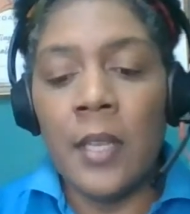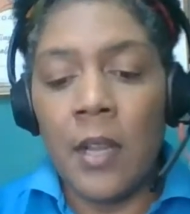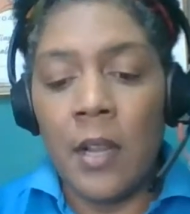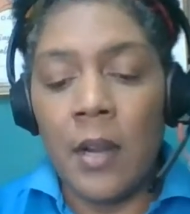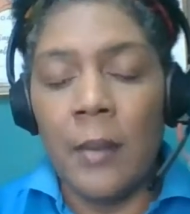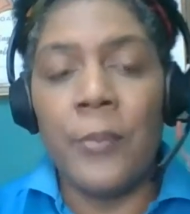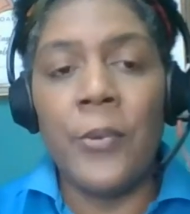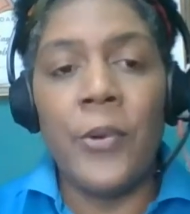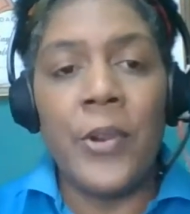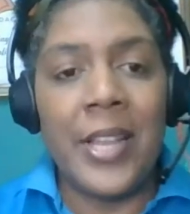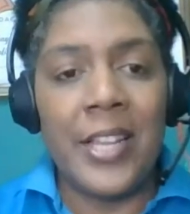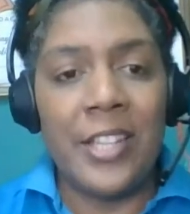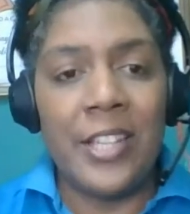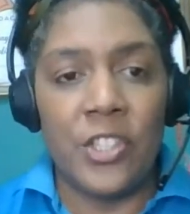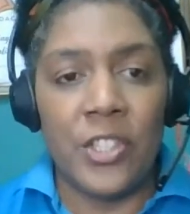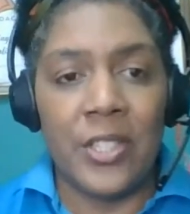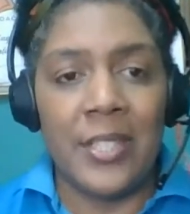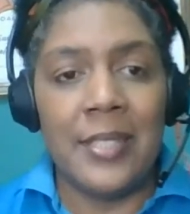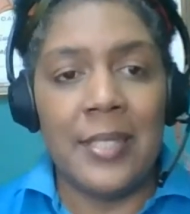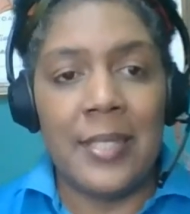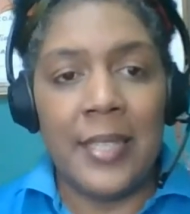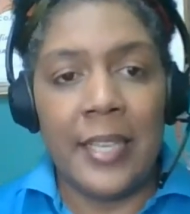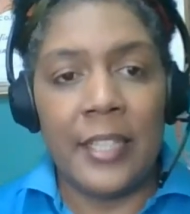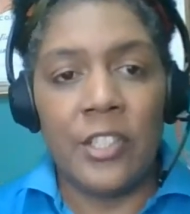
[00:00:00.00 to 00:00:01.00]

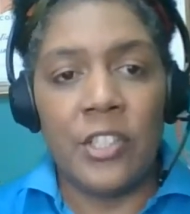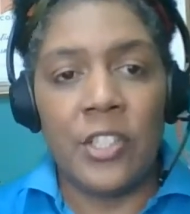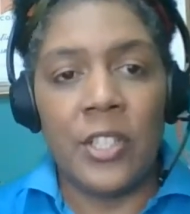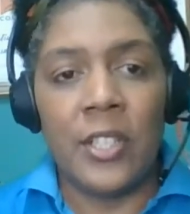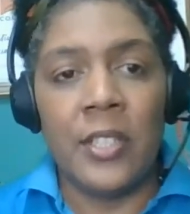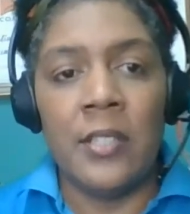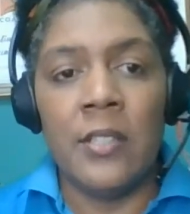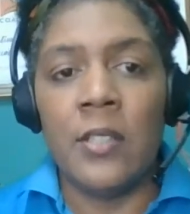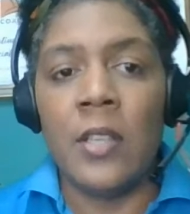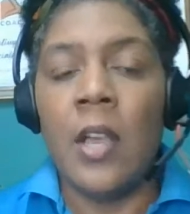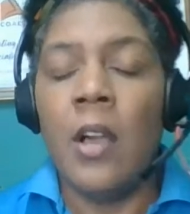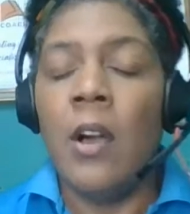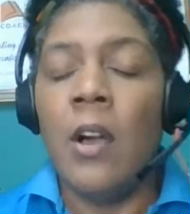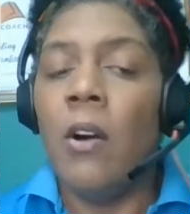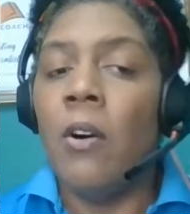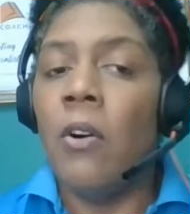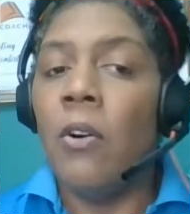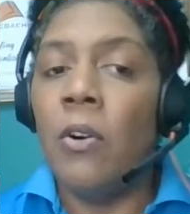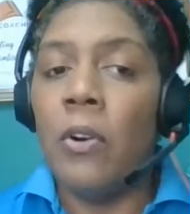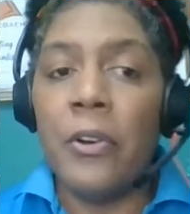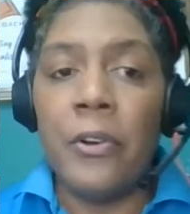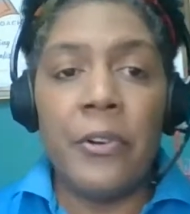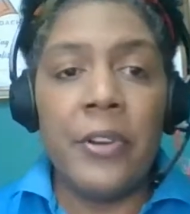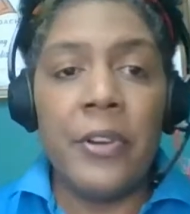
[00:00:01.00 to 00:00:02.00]
comprehension sections
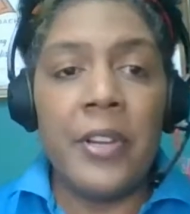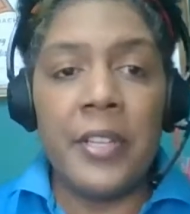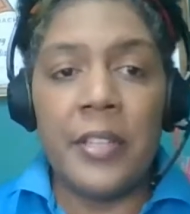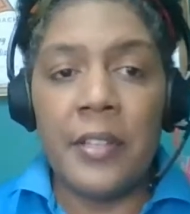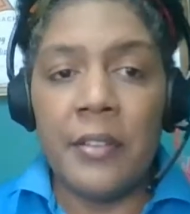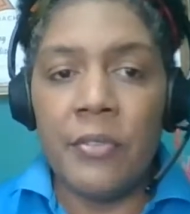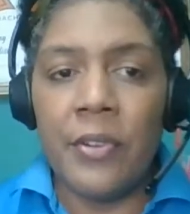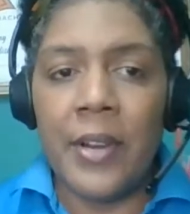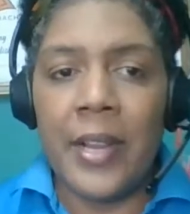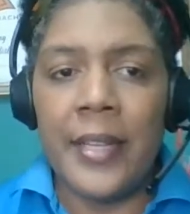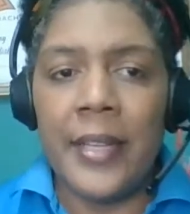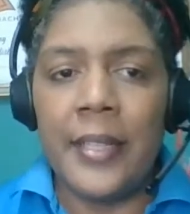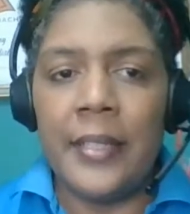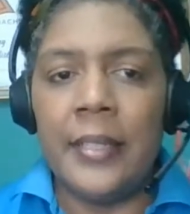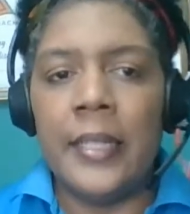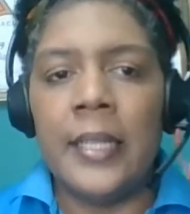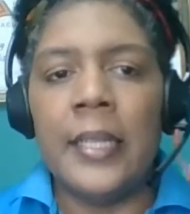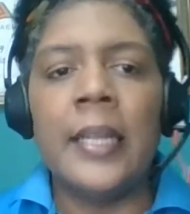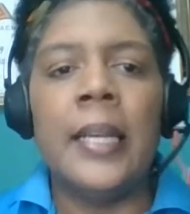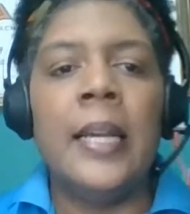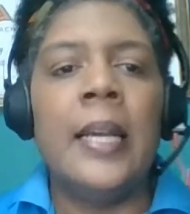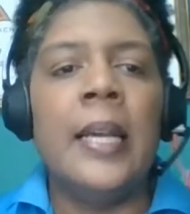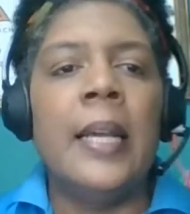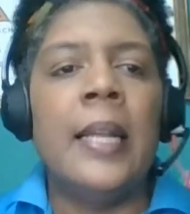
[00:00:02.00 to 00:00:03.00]
or creative
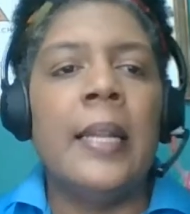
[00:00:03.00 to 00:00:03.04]
writing,